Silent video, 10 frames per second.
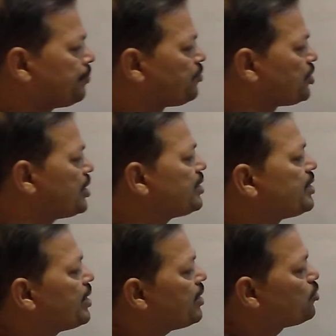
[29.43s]
Since
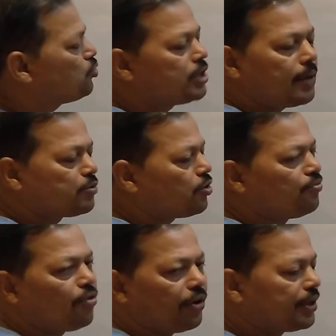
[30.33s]
there are two types of
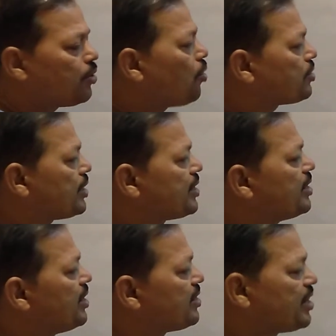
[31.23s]
void,
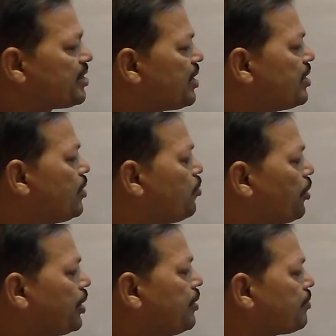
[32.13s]
octahedral and tetrahedral
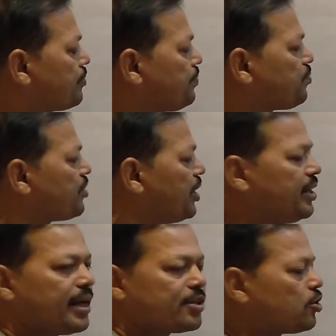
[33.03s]
void, in
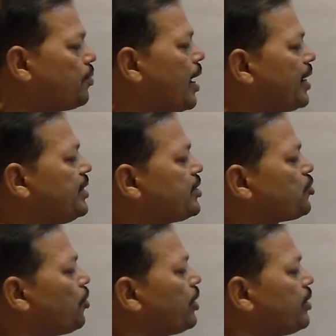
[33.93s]
case of ionic
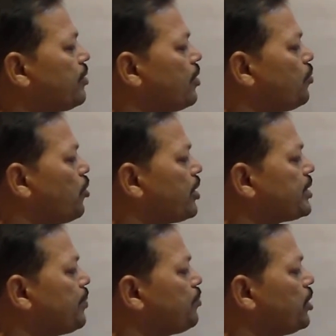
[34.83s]
solid, for
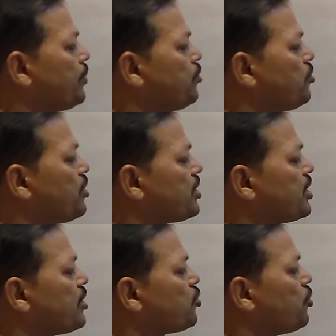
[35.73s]
example, if you
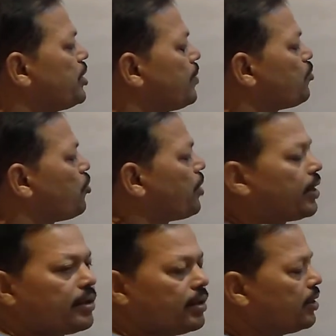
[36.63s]
consider sodium
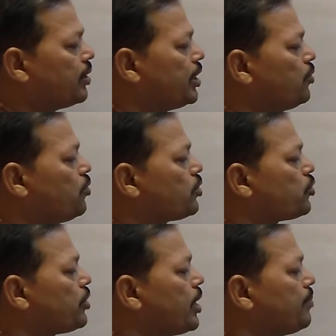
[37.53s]
chloride, you know
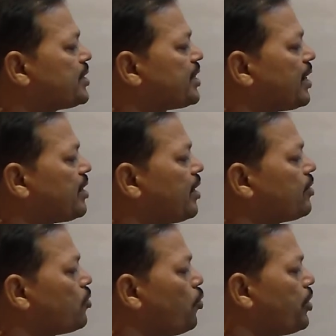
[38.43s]
sodium is cation,
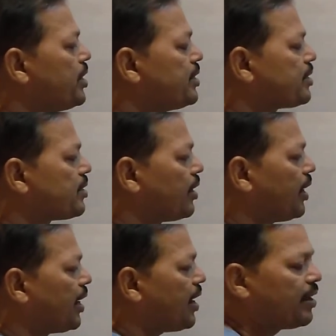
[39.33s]
chlorine is
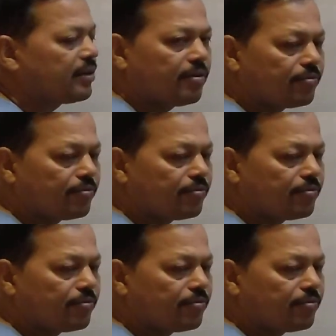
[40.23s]
anion.